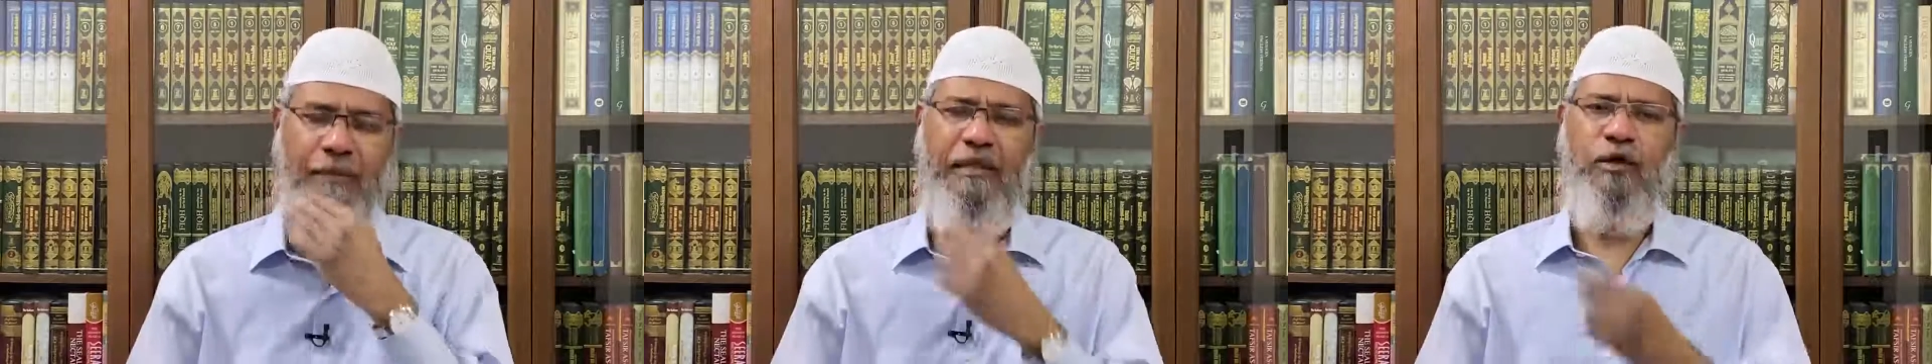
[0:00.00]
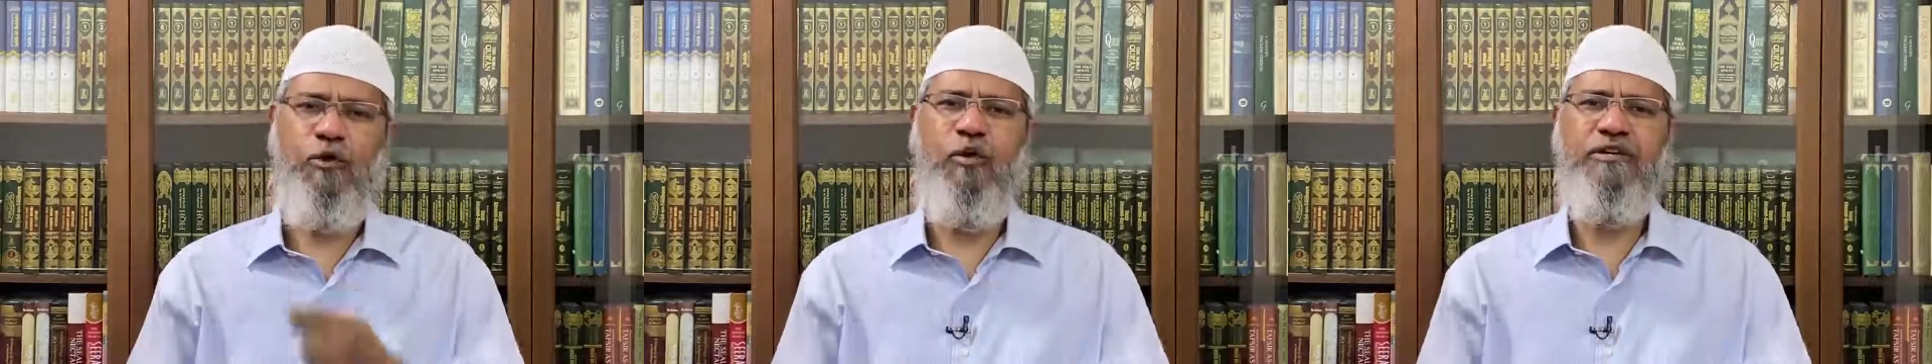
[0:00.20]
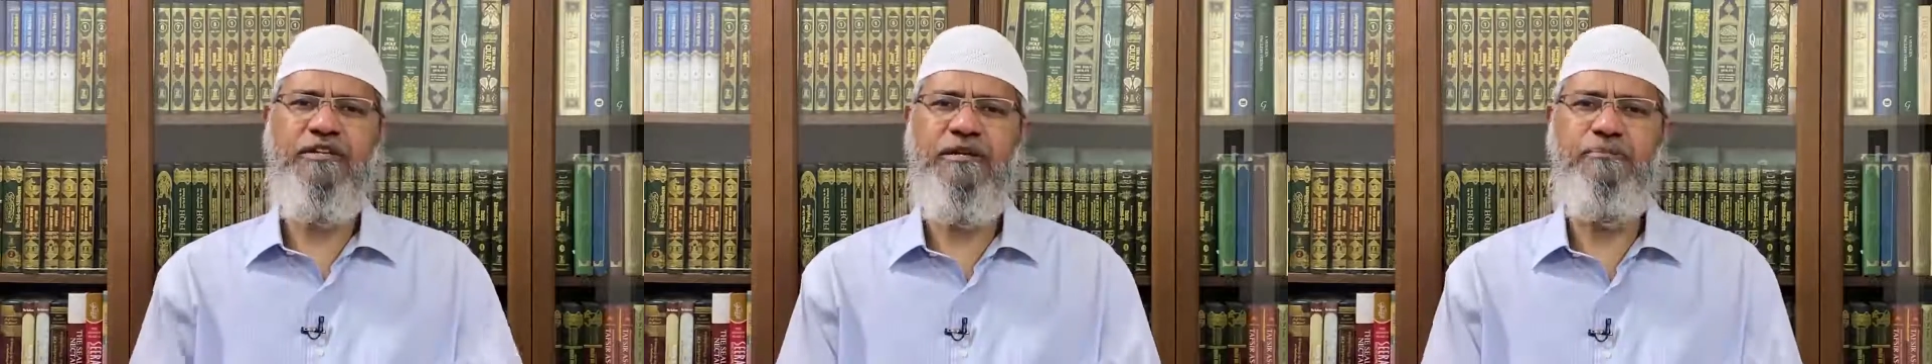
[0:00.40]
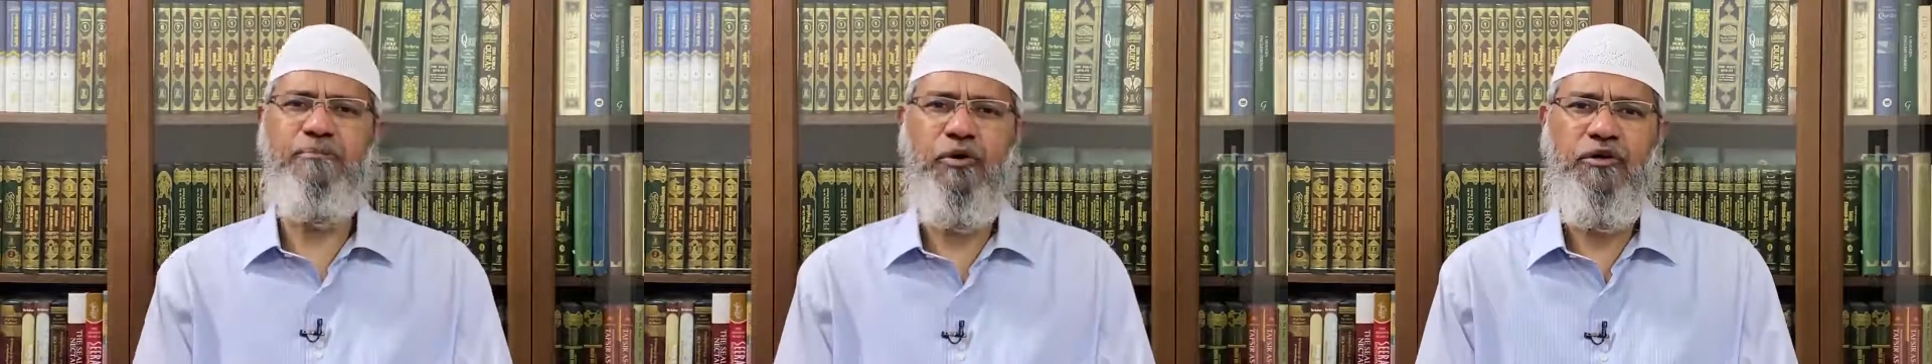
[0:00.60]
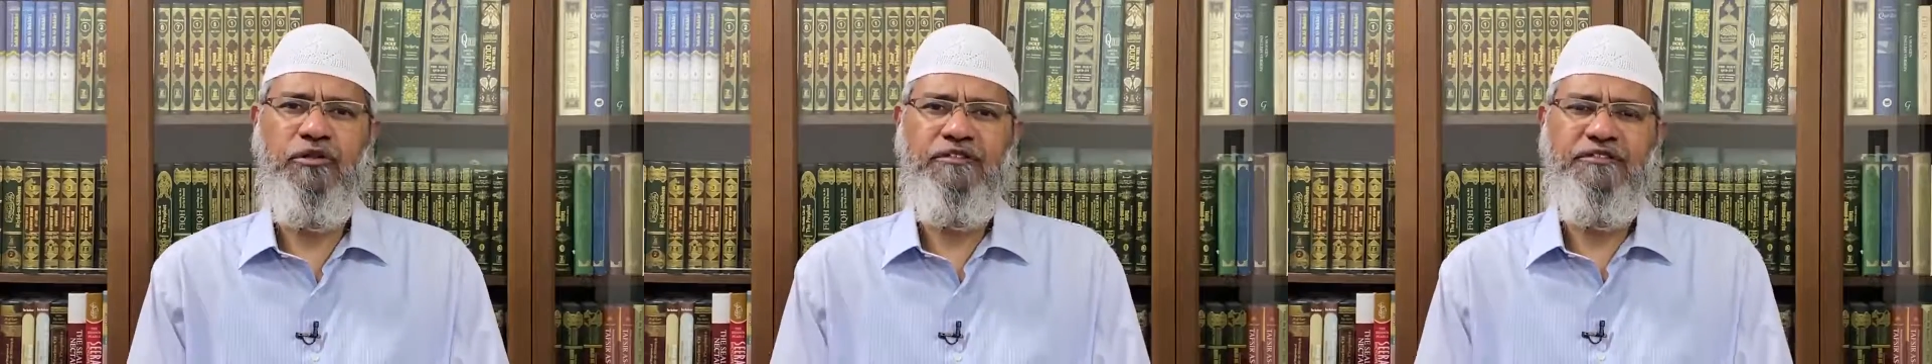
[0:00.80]
The question
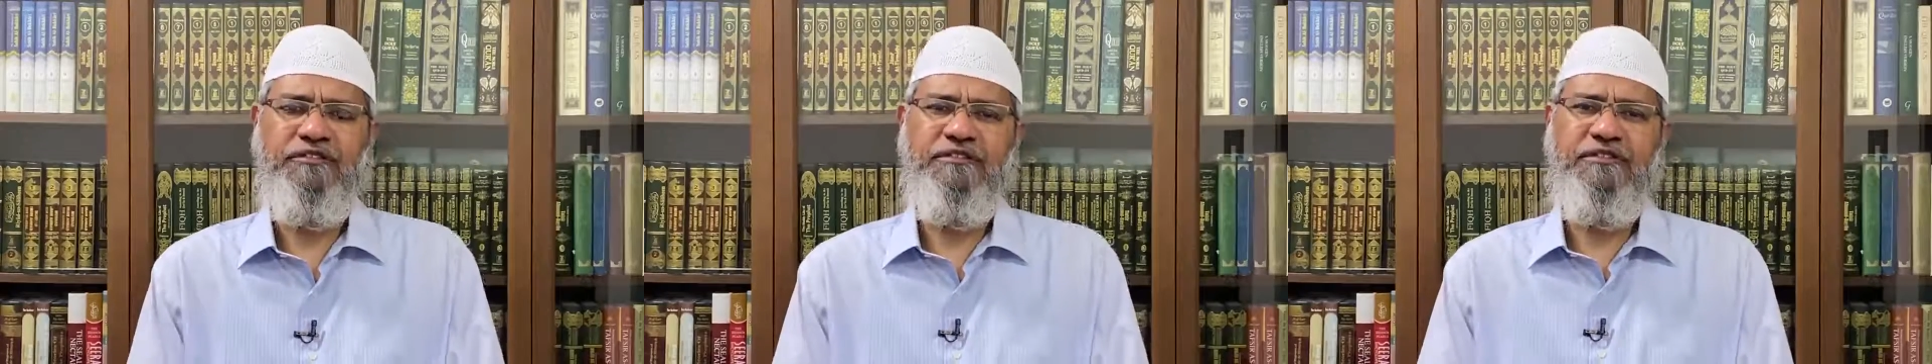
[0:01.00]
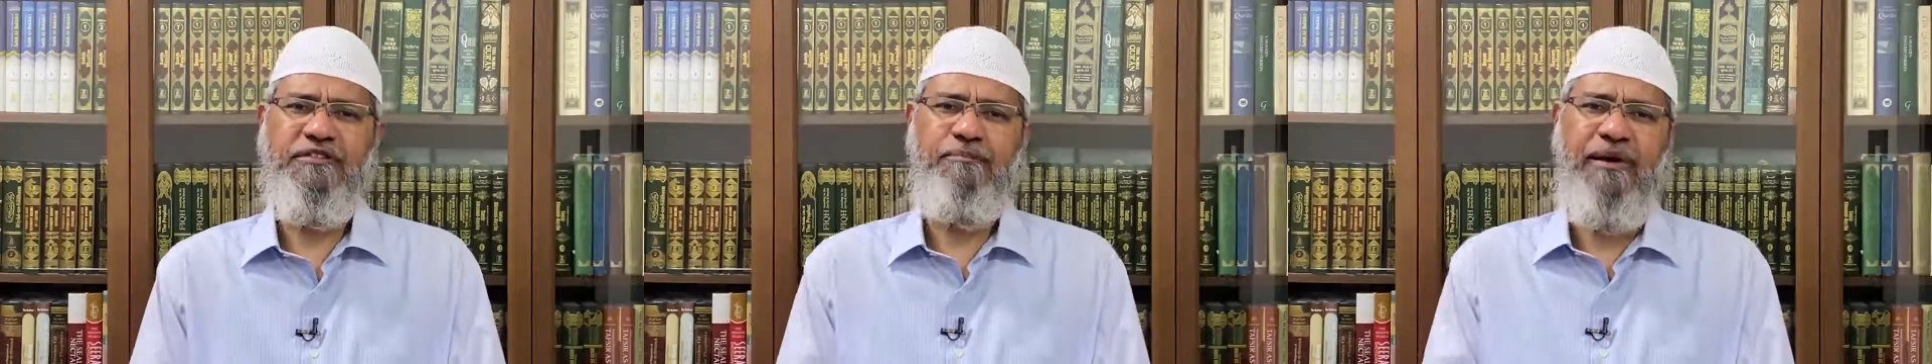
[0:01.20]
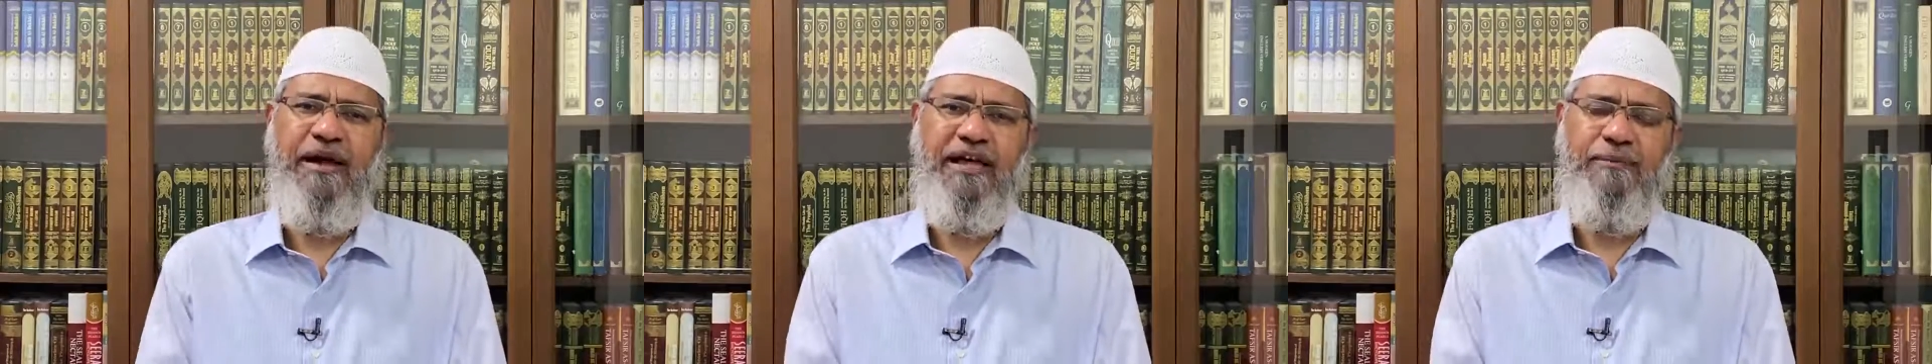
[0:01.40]
posed by